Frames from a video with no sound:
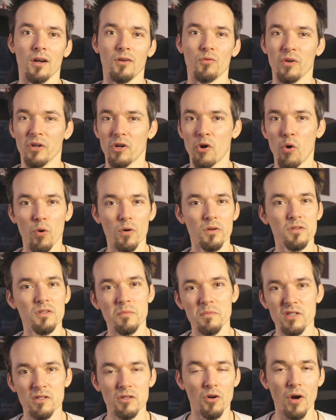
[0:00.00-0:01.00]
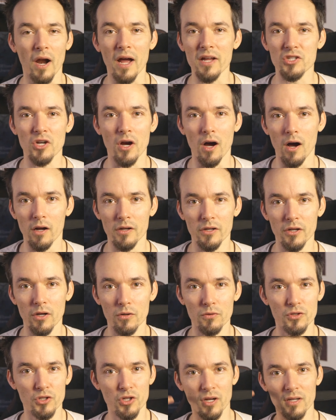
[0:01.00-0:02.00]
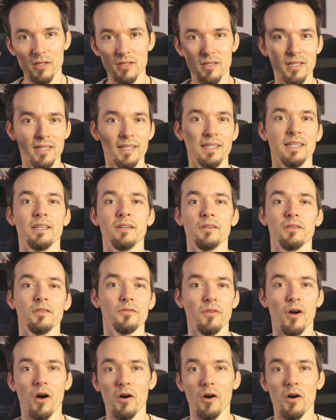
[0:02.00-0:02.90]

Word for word: record some scratch audio just to give